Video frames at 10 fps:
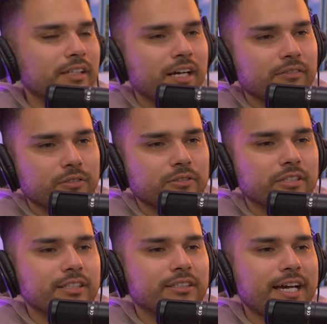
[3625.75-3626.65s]
Alvaro
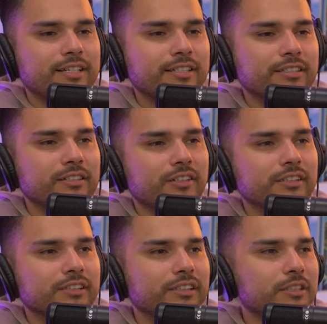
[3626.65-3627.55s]
Diaz added his
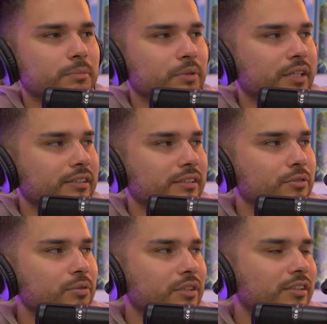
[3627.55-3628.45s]
songs, and he just put like the
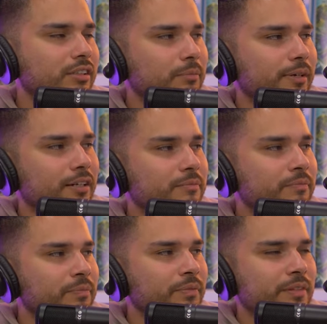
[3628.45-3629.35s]
new songs at the bottom,
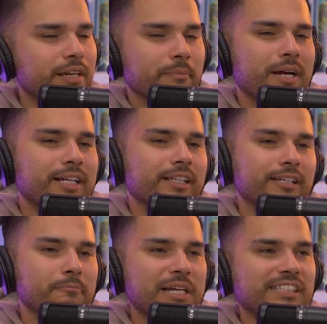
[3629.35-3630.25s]
and Myke
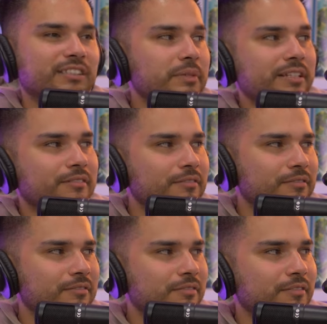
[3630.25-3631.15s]
like mixed them in,
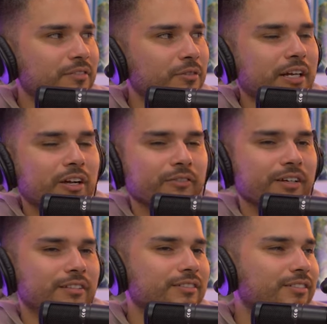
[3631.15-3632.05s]
do like all
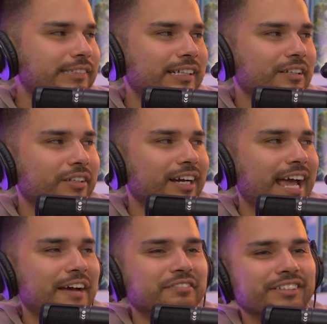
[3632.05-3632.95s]
around. So it's like right. you
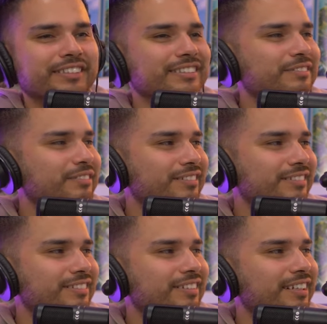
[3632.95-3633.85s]
kind of have to listen to it,
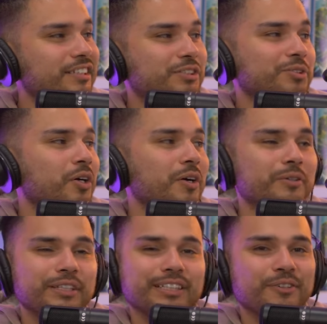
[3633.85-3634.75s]
unless you
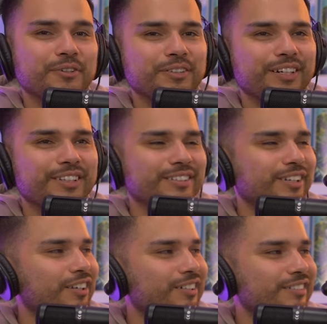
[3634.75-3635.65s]
know his whole other
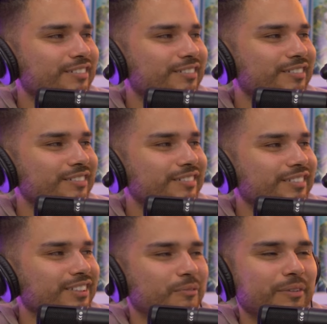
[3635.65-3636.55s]
song
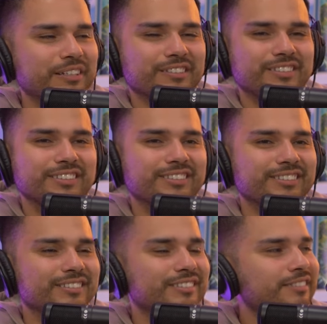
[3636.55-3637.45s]
song my song and
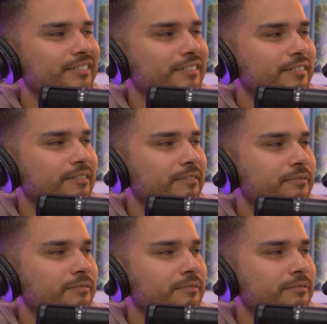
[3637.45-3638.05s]
shit. Yeah.